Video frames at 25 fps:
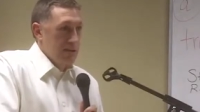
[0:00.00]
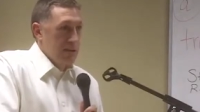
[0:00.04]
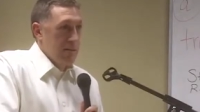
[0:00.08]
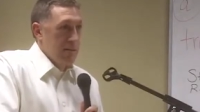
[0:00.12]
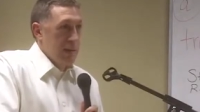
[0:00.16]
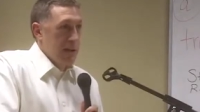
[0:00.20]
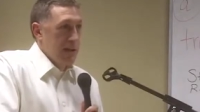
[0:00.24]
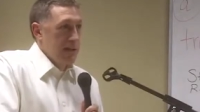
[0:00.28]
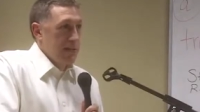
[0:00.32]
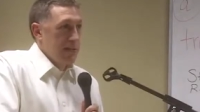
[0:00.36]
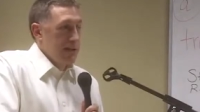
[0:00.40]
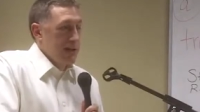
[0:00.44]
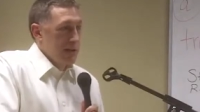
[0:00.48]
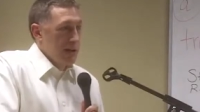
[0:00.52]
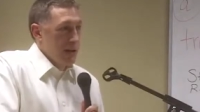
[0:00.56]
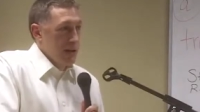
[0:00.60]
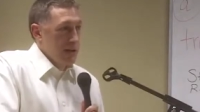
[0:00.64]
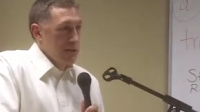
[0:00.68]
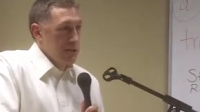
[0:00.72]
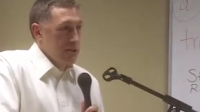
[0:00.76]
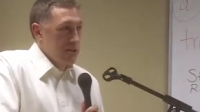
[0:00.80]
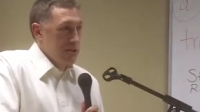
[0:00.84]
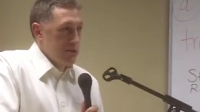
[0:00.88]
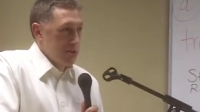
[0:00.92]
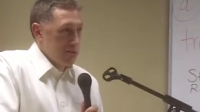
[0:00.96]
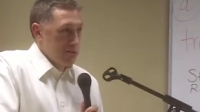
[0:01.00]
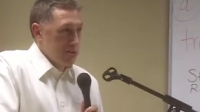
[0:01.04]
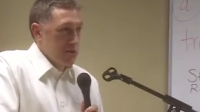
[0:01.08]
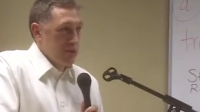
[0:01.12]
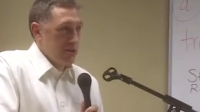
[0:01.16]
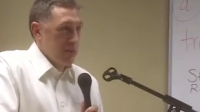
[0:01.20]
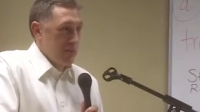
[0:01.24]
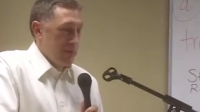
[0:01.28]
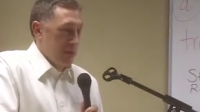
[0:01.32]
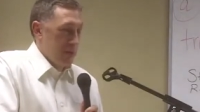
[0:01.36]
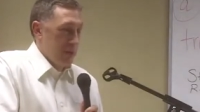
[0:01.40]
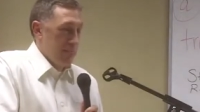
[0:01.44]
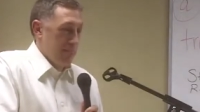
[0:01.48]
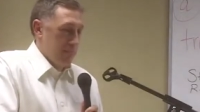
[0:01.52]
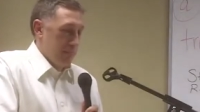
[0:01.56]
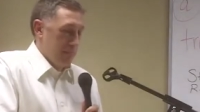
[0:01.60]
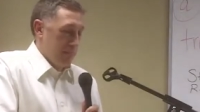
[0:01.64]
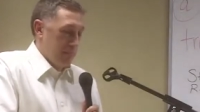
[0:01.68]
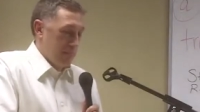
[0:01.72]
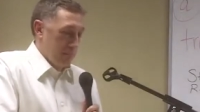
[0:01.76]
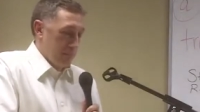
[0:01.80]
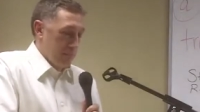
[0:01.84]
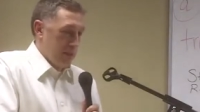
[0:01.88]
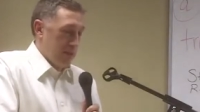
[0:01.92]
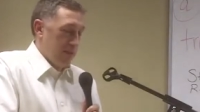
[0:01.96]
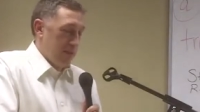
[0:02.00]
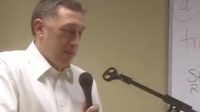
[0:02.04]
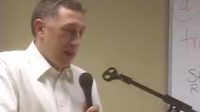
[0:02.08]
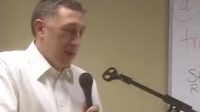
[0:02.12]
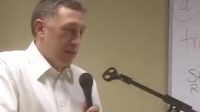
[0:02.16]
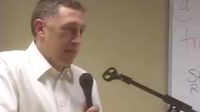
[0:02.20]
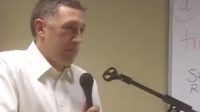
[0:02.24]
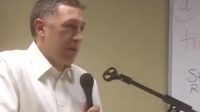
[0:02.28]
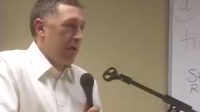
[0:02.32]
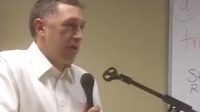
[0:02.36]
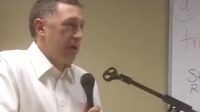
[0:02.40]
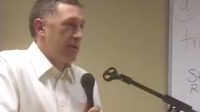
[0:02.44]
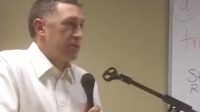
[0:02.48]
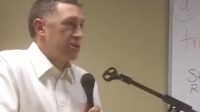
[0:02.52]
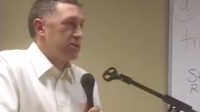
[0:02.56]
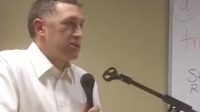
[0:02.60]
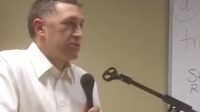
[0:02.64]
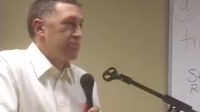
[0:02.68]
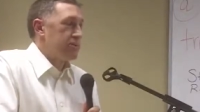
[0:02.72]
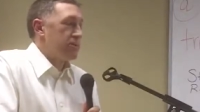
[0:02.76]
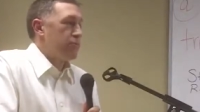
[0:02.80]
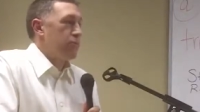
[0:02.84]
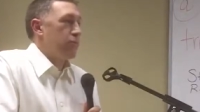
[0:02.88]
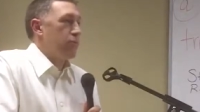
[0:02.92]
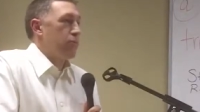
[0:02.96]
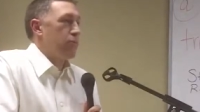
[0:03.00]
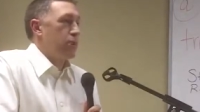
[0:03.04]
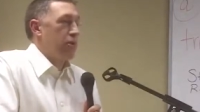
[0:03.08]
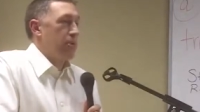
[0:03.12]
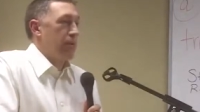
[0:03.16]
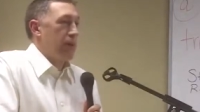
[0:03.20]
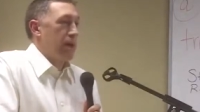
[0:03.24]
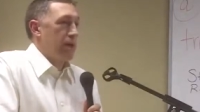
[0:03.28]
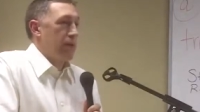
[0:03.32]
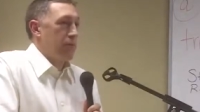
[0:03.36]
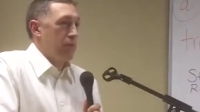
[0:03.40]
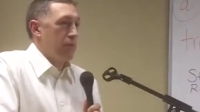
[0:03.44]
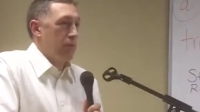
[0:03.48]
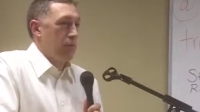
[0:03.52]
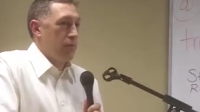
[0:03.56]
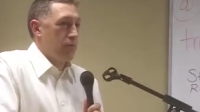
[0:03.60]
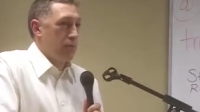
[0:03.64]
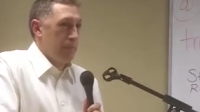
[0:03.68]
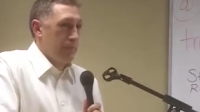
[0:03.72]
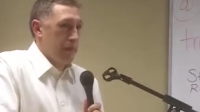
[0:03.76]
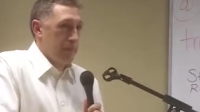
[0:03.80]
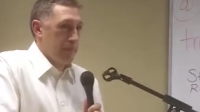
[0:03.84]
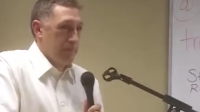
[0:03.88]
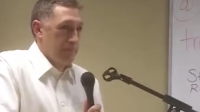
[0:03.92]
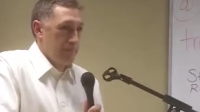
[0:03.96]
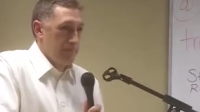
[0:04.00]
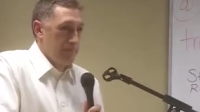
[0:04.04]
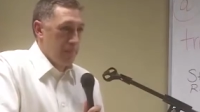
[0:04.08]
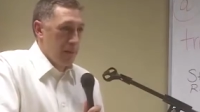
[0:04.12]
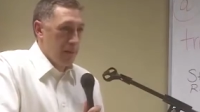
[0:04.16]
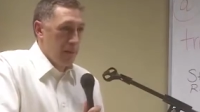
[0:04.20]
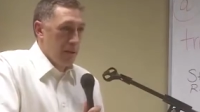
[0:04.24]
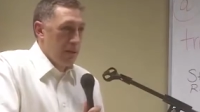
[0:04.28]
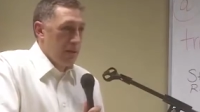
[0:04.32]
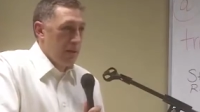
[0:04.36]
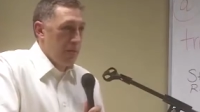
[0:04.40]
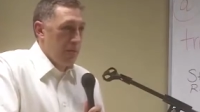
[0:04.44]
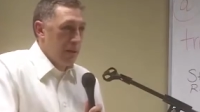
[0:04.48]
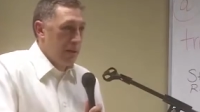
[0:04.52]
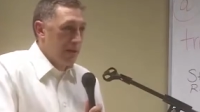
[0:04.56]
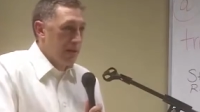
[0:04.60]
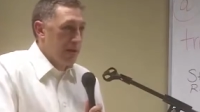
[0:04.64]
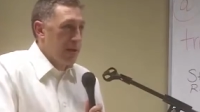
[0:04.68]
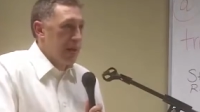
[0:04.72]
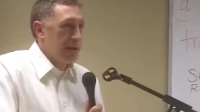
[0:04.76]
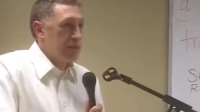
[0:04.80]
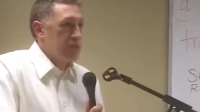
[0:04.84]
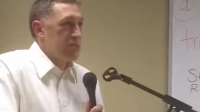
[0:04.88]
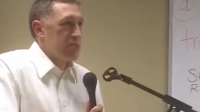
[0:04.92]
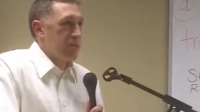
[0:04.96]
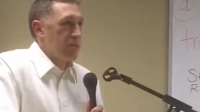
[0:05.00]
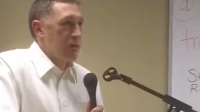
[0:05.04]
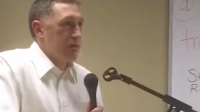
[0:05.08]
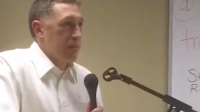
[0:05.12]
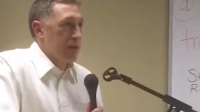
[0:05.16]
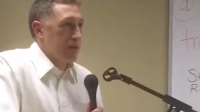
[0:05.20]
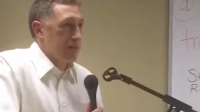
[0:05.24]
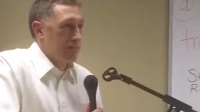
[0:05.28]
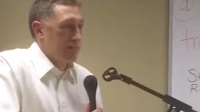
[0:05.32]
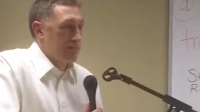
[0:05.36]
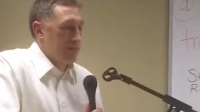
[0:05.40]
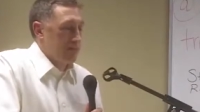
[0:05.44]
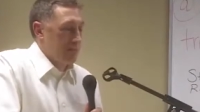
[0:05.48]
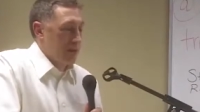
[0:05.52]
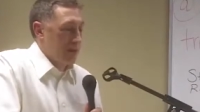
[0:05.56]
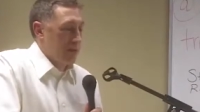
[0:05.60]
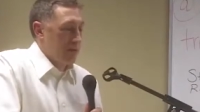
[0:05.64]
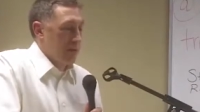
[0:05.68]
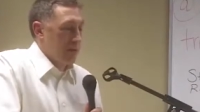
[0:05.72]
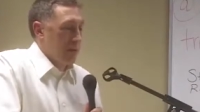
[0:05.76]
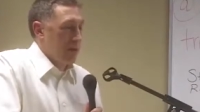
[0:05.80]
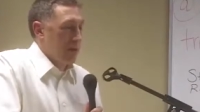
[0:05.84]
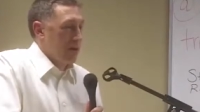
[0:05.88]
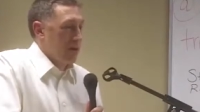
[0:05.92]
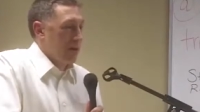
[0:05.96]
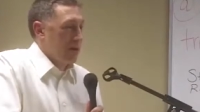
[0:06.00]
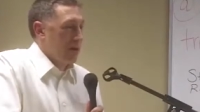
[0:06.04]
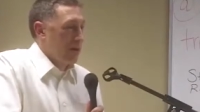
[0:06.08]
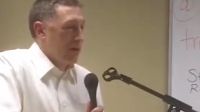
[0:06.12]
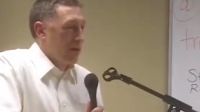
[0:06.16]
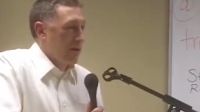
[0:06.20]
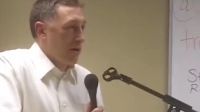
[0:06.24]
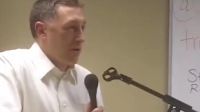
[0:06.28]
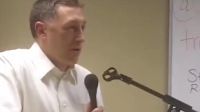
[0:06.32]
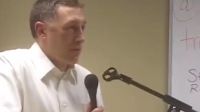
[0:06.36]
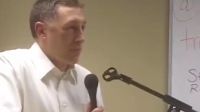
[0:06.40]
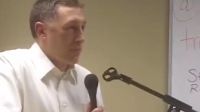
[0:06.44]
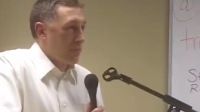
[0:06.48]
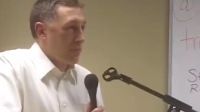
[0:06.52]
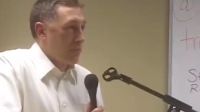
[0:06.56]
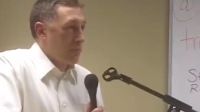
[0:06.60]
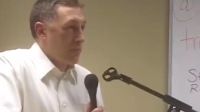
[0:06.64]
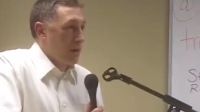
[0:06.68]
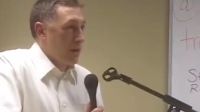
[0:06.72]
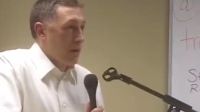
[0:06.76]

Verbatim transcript: amended the Constitution to make divine marriages between one man and one woman. Public had spoken not very long ago.